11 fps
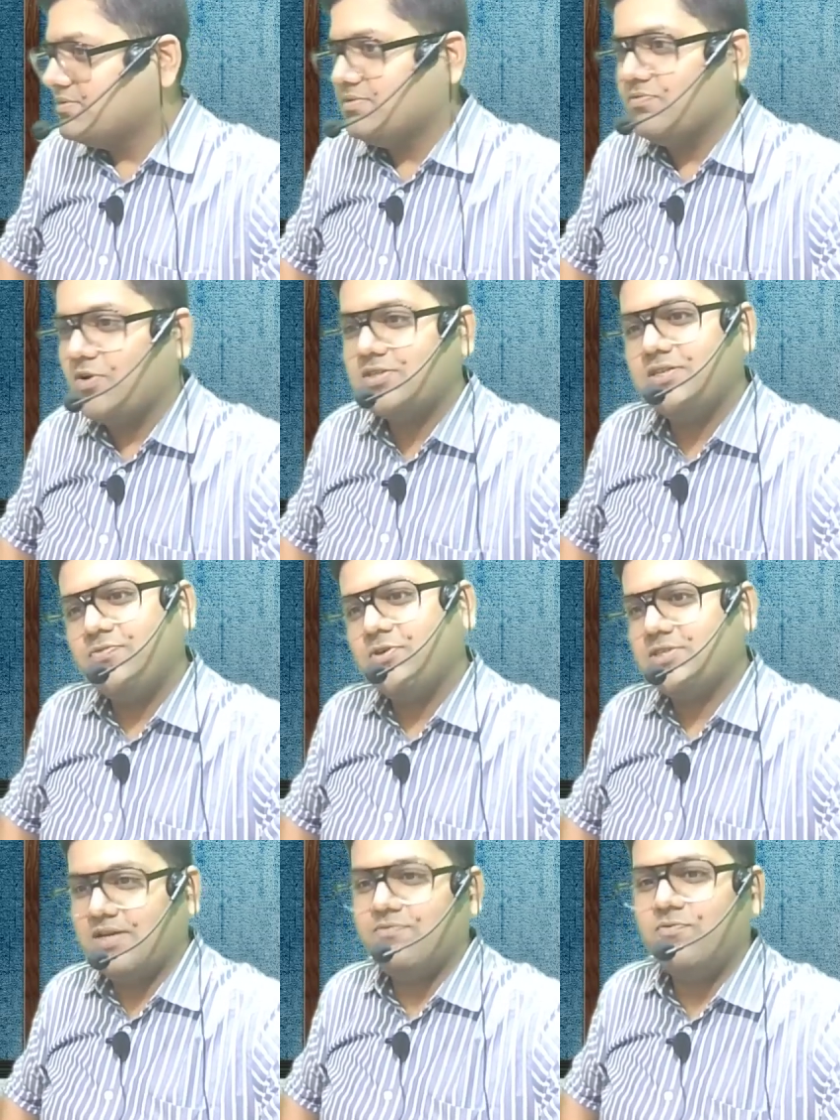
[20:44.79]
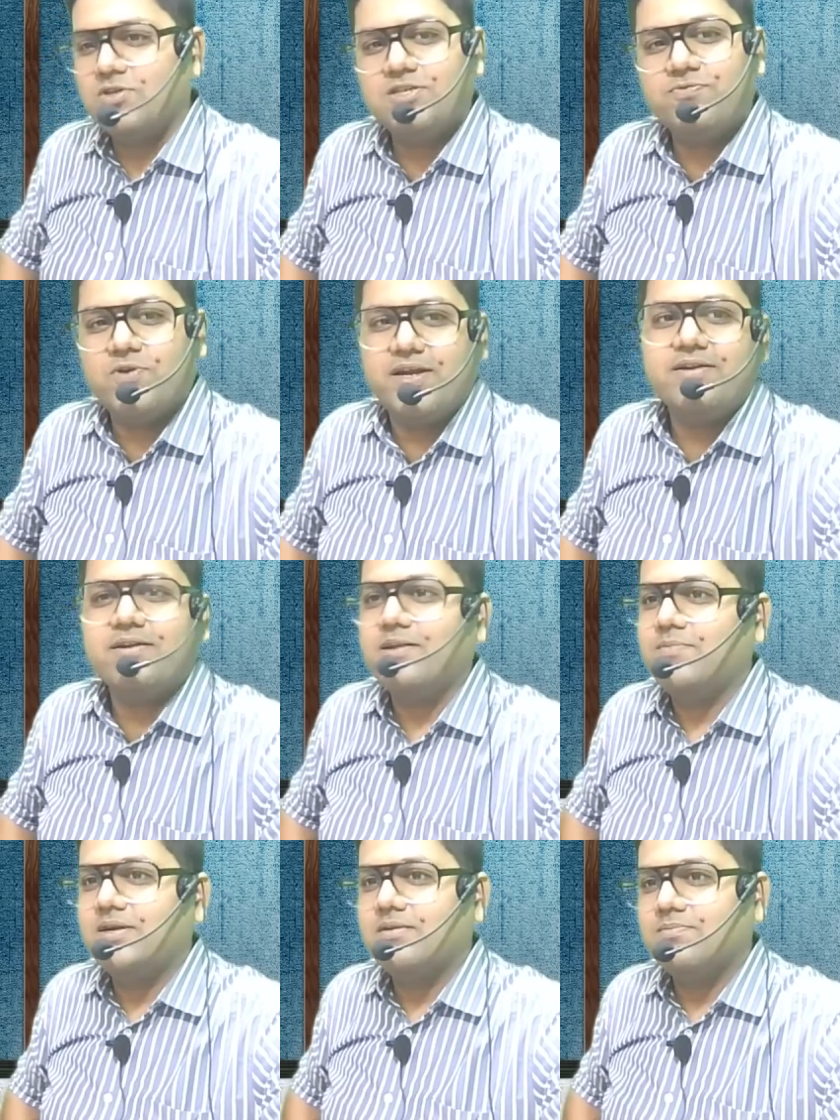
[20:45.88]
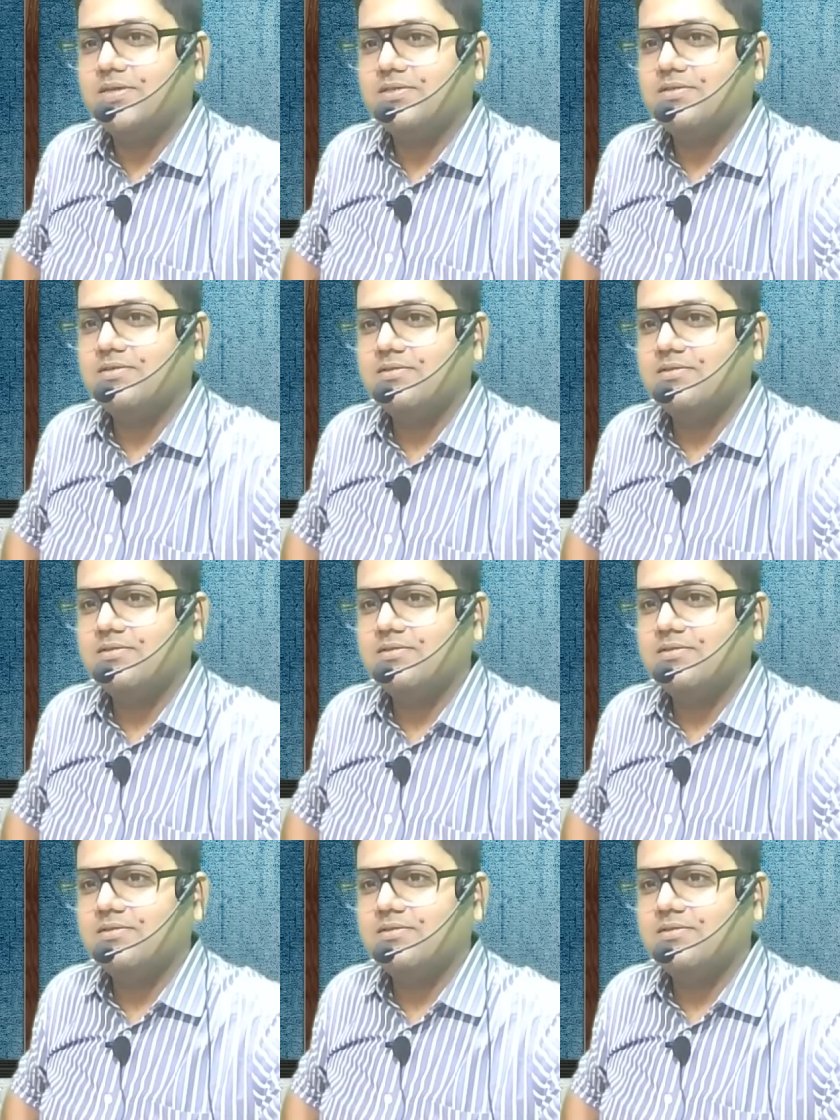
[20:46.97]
Watch it for entertainment. Bas.